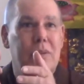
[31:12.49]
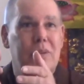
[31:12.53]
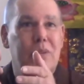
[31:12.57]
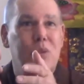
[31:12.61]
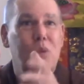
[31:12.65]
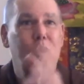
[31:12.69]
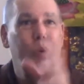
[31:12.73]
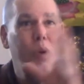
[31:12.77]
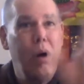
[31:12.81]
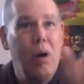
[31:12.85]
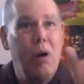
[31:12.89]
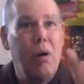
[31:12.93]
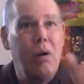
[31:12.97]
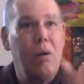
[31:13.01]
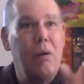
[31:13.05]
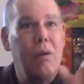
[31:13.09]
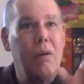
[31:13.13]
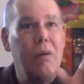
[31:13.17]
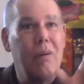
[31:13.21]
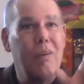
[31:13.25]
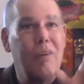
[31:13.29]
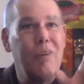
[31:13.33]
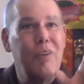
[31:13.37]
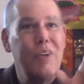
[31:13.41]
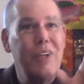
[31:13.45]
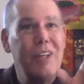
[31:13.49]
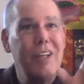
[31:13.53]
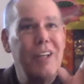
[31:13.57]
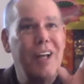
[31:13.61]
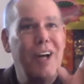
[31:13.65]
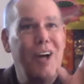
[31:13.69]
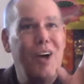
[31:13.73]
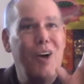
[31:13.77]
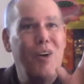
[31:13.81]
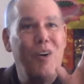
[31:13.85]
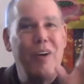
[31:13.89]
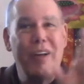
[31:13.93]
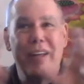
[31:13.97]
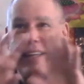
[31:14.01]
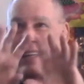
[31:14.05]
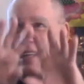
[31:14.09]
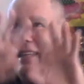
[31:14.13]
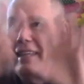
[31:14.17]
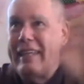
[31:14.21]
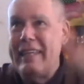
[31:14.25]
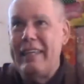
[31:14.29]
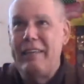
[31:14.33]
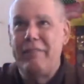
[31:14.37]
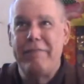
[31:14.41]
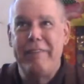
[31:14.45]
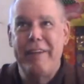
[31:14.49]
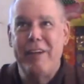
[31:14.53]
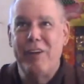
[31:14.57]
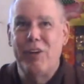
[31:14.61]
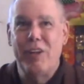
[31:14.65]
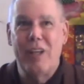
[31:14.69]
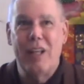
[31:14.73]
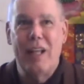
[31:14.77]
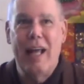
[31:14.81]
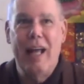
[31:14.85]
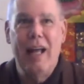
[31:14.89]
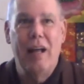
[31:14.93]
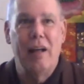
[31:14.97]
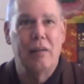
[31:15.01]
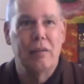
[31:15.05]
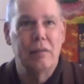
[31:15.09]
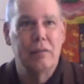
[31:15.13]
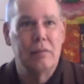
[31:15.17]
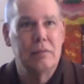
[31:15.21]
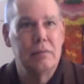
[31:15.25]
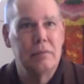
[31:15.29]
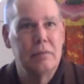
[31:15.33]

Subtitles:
whoa, you know, he figured it out.